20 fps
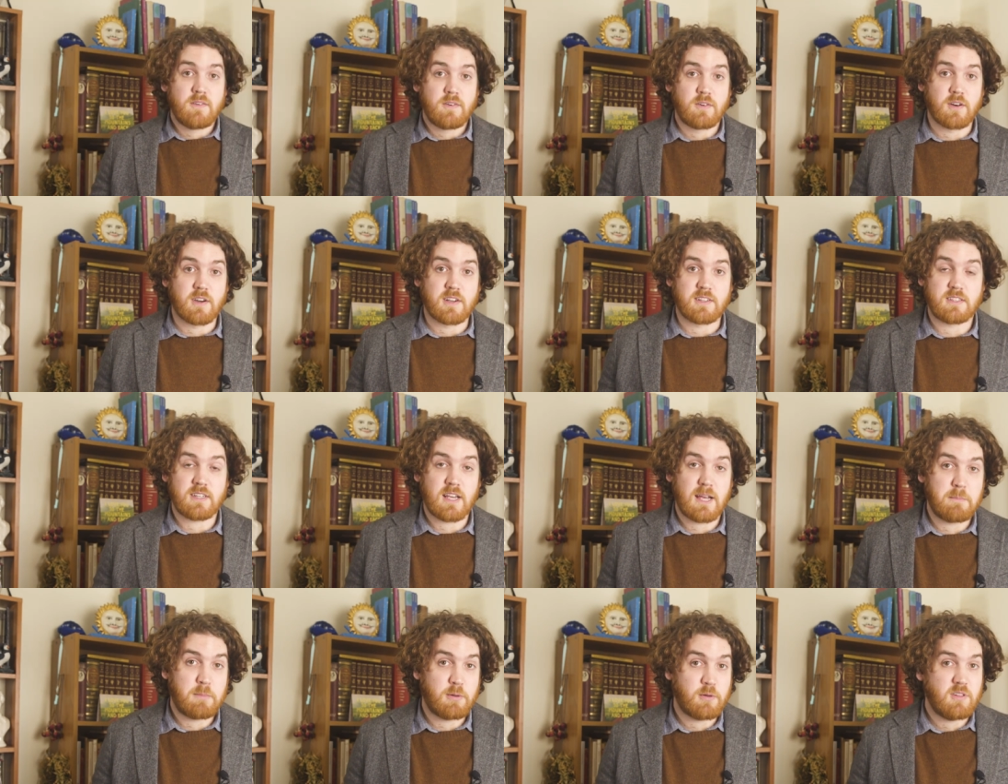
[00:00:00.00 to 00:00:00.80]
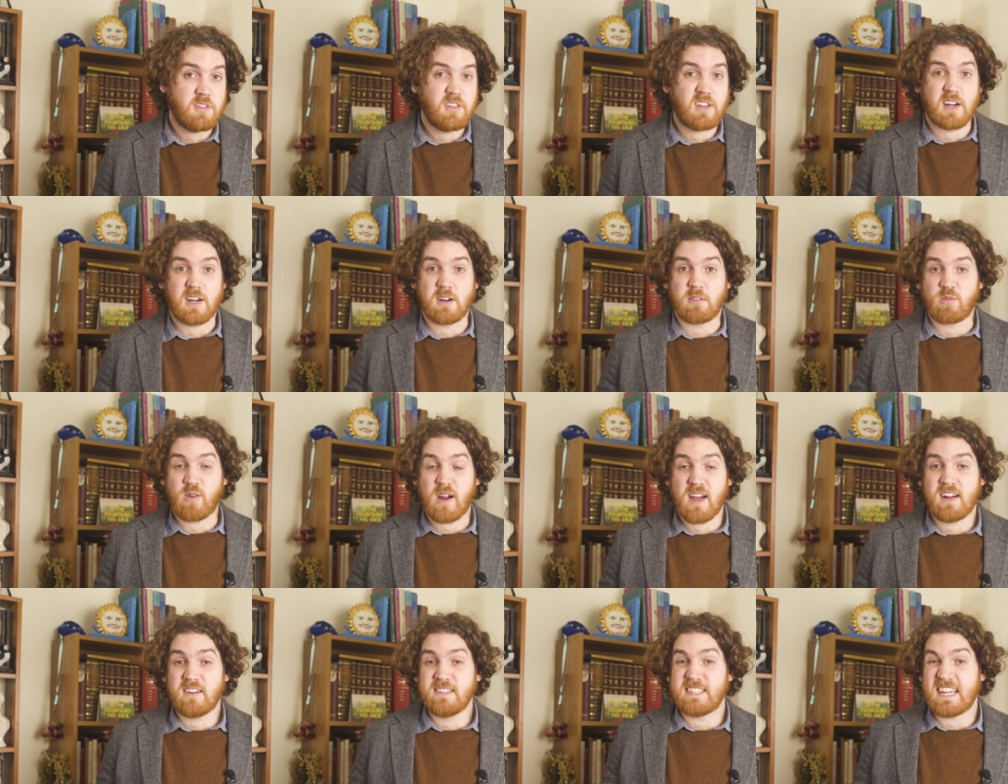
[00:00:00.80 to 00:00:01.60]
For example,
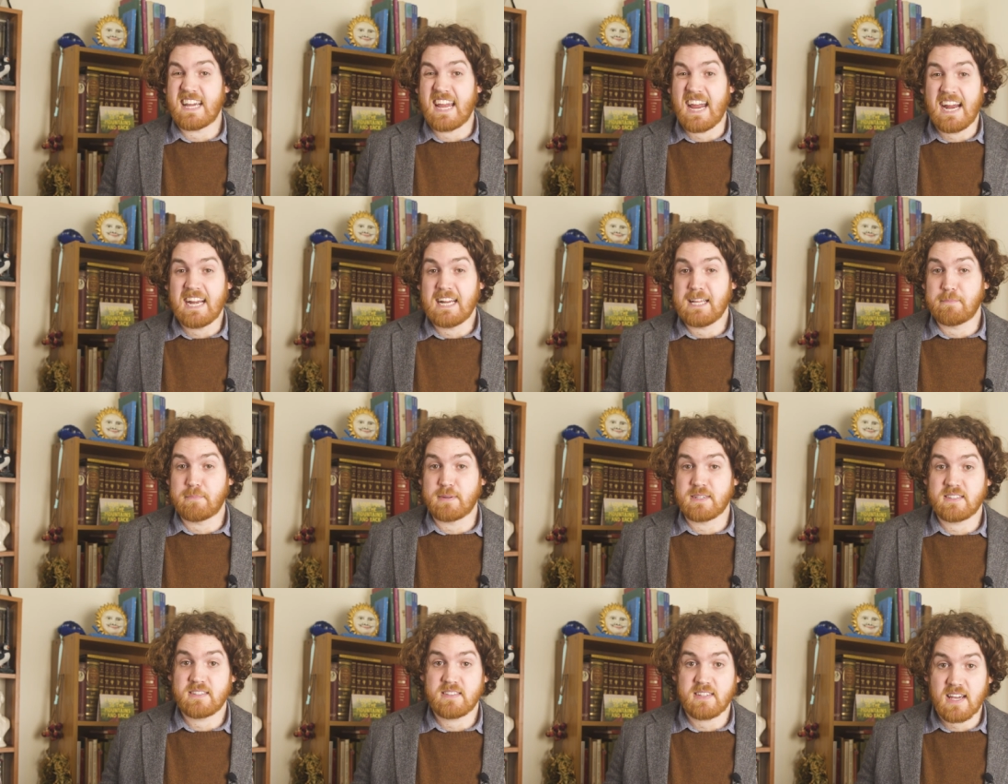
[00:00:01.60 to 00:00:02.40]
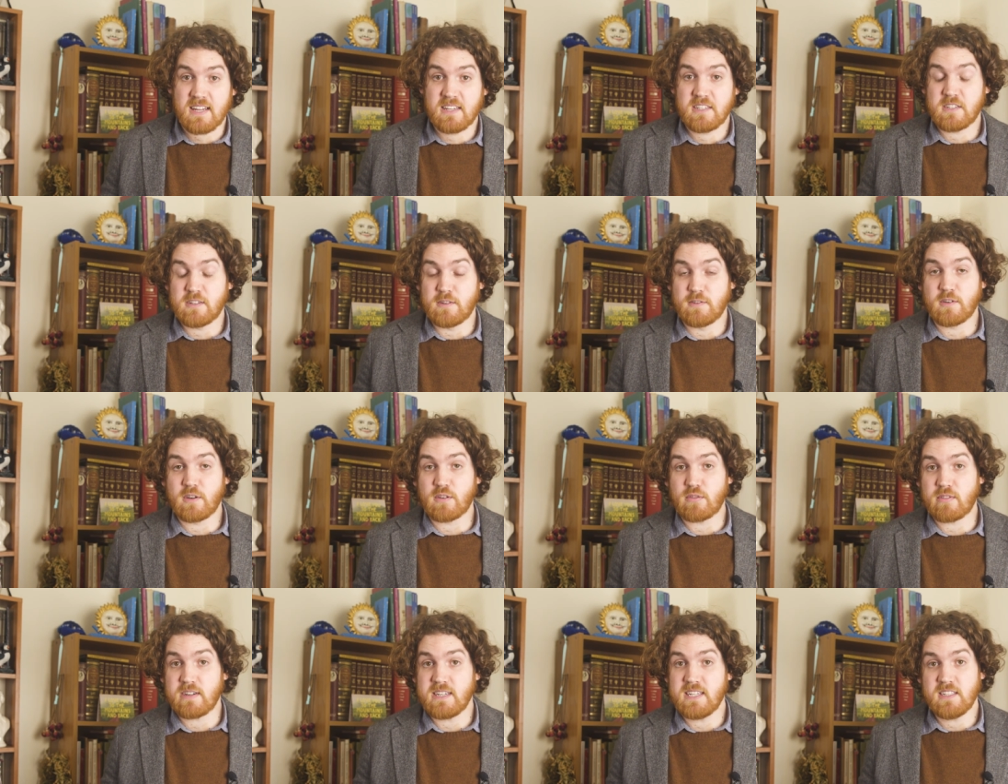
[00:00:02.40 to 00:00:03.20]
around 80% of
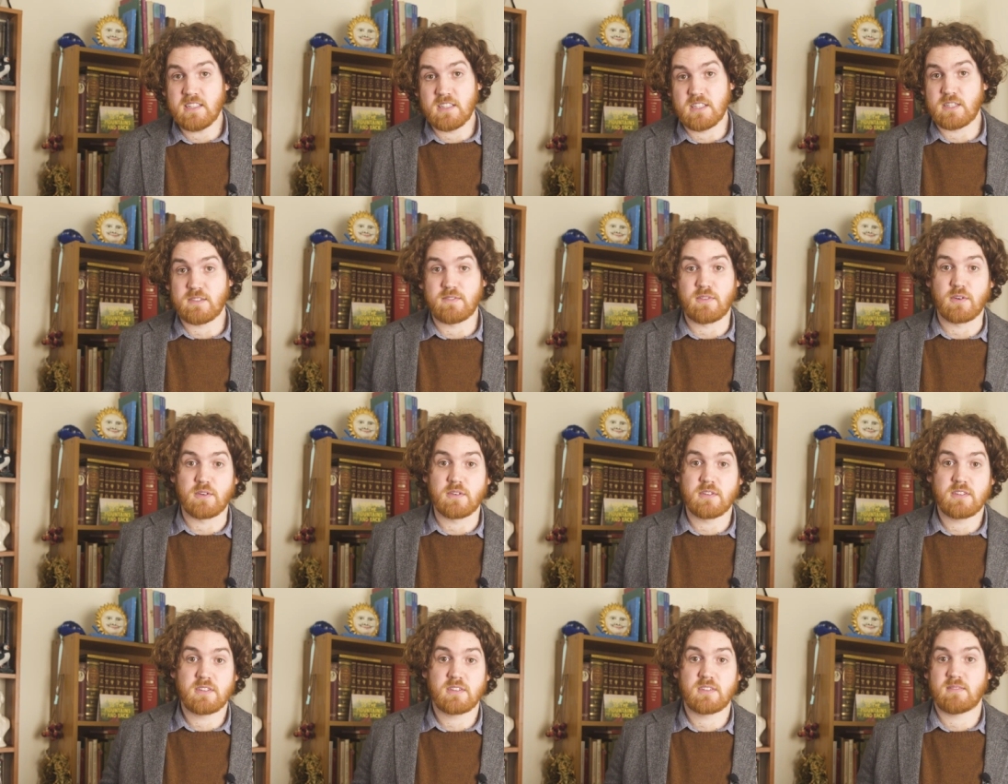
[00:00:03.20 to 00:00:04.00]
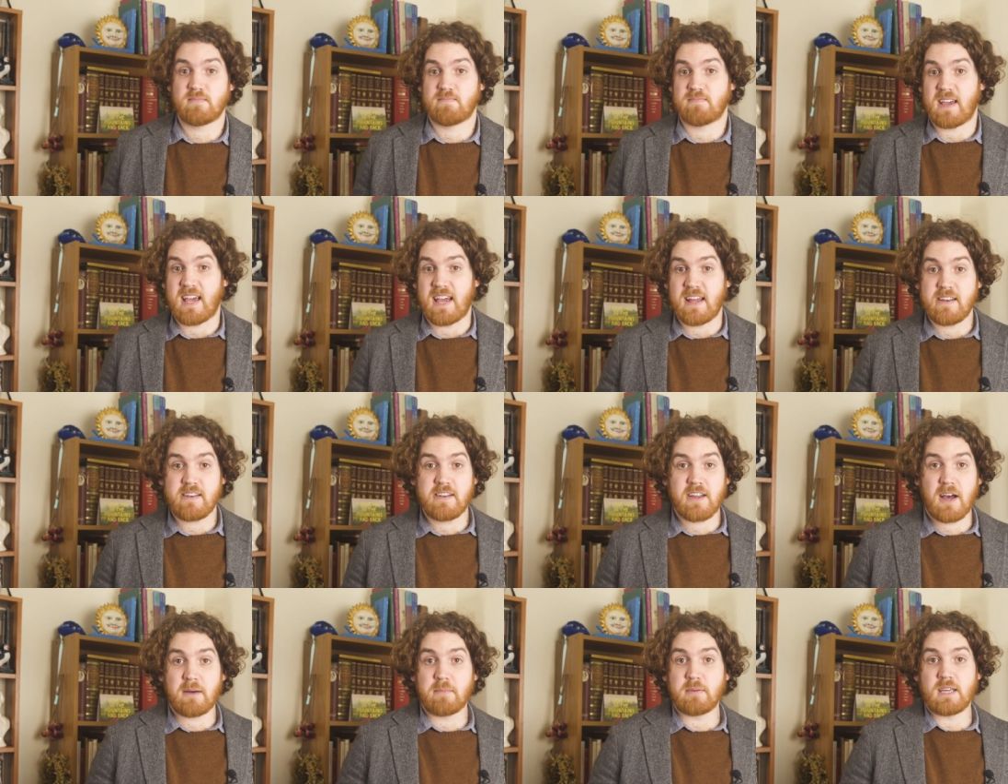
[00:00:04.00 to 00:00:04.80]
Green's votes
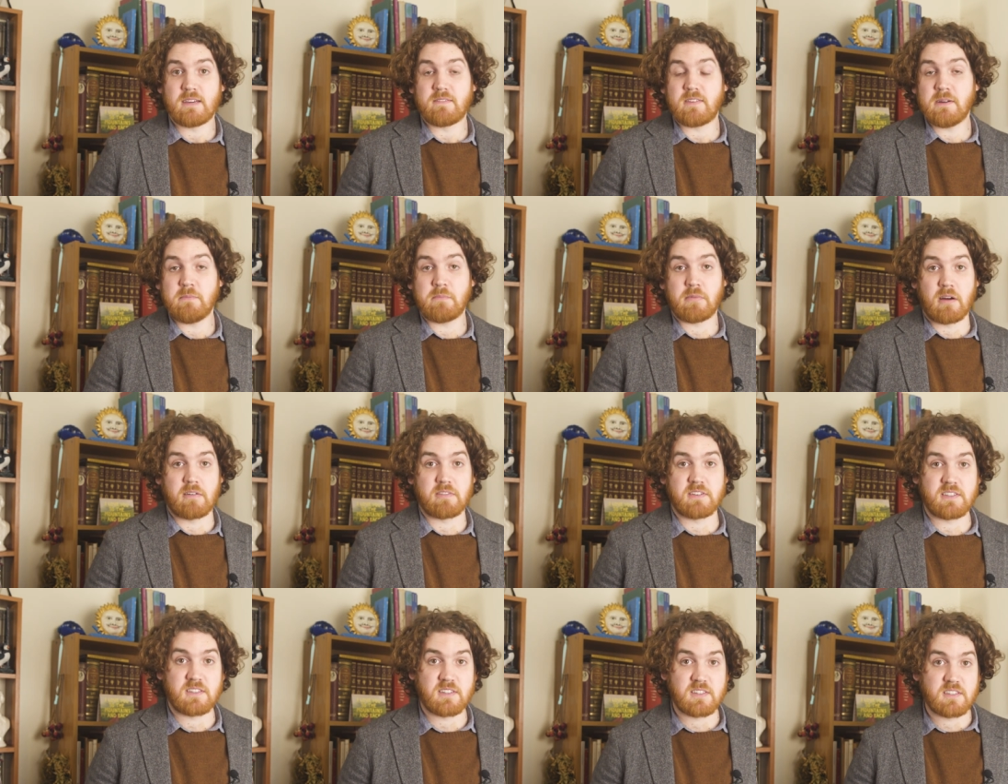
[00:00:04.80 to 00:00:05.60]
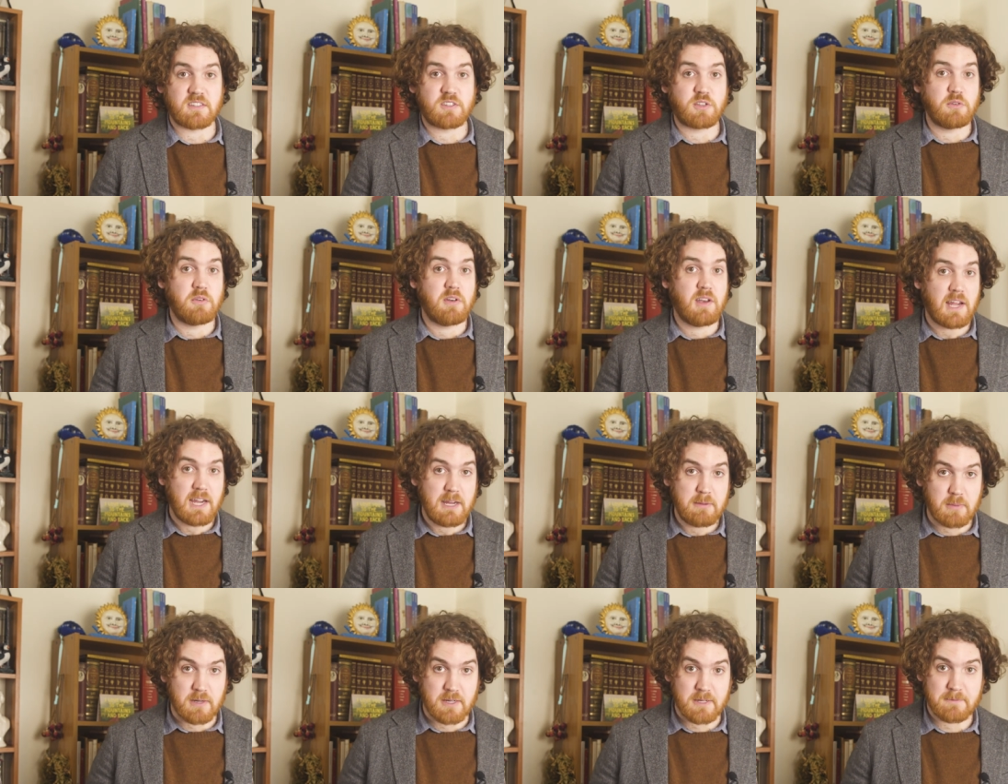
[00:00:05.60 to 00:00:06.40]
end up giving preferences to
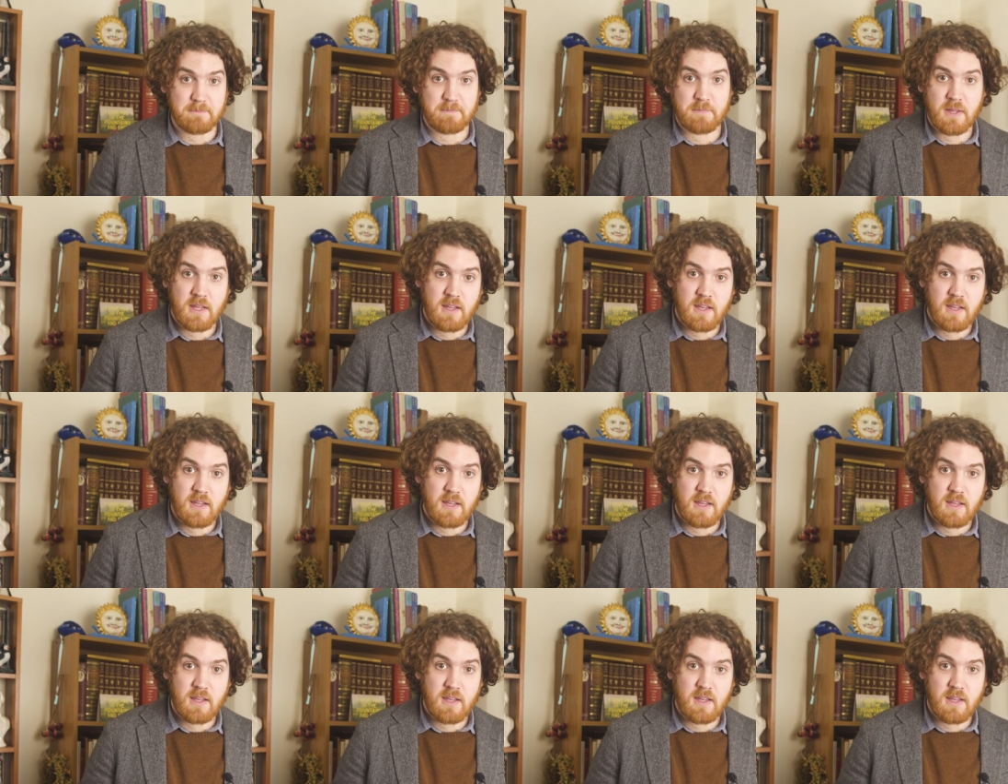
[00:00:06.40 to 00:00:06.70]
Labour.